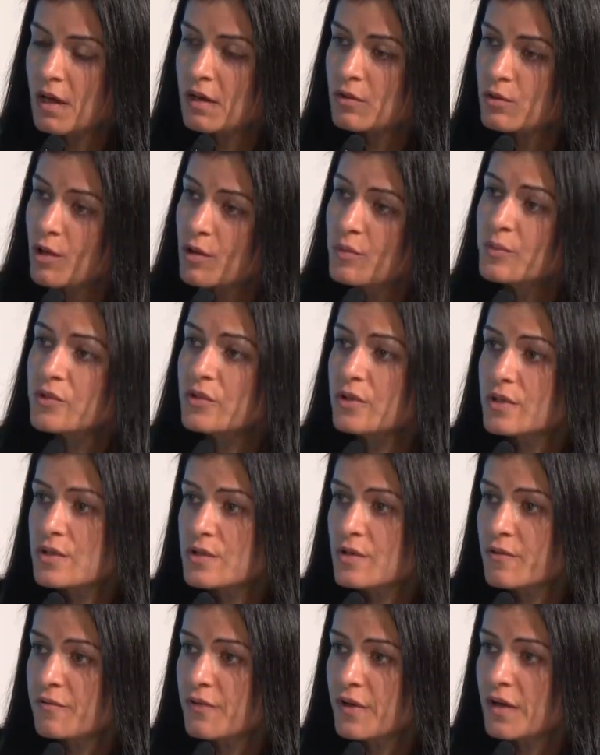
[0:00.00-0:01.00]
adopters
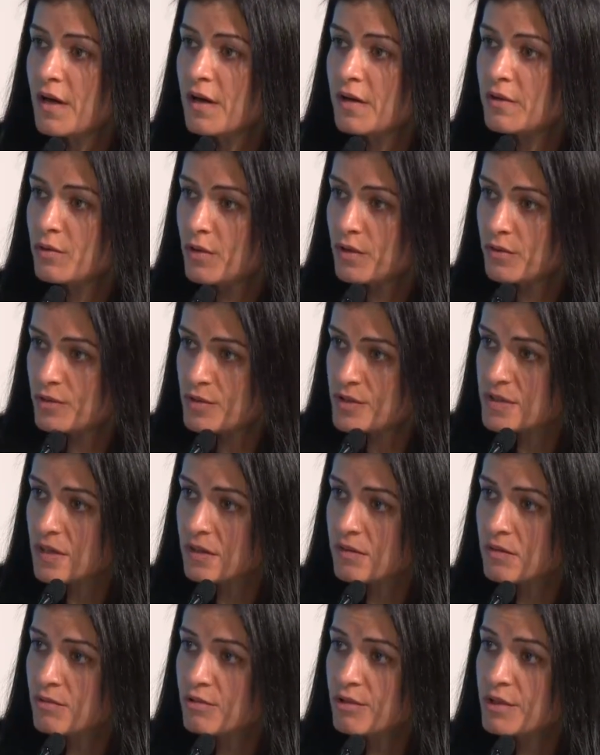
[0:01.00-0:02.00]
of AI to
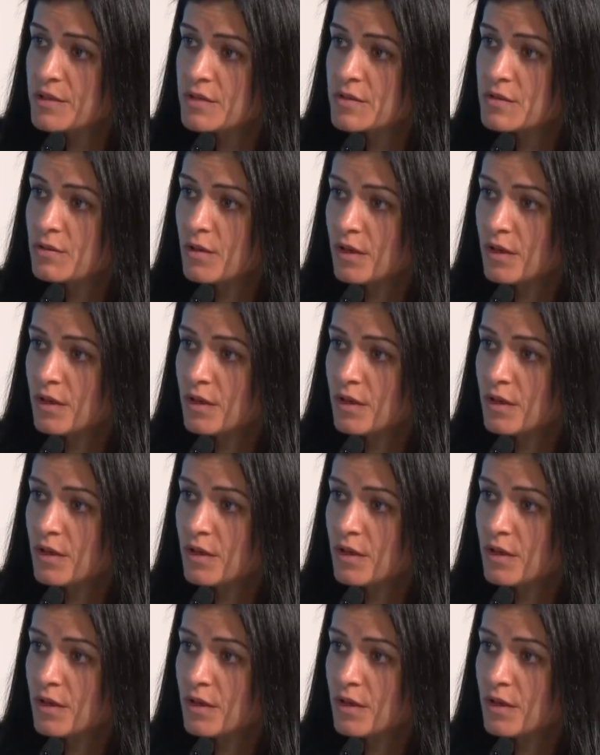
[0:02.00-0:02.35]
understand the risk,